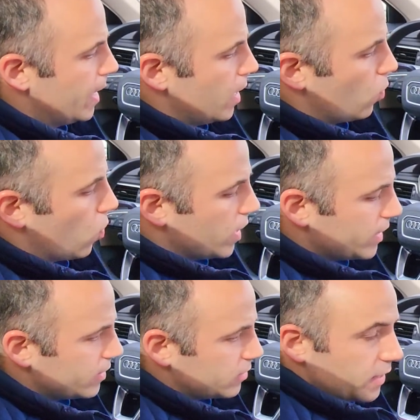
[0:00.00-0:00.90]
One
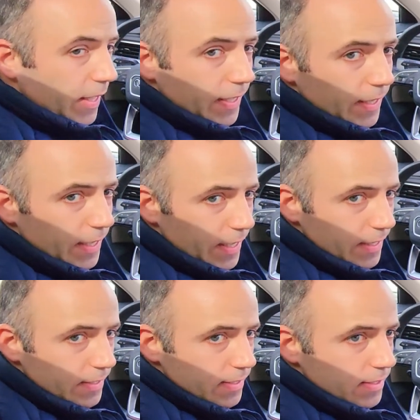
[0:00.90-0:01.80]
other thing
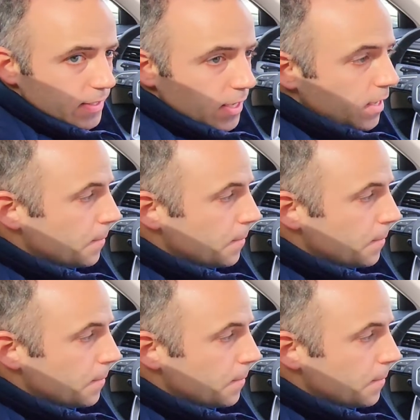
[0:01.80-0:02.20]
is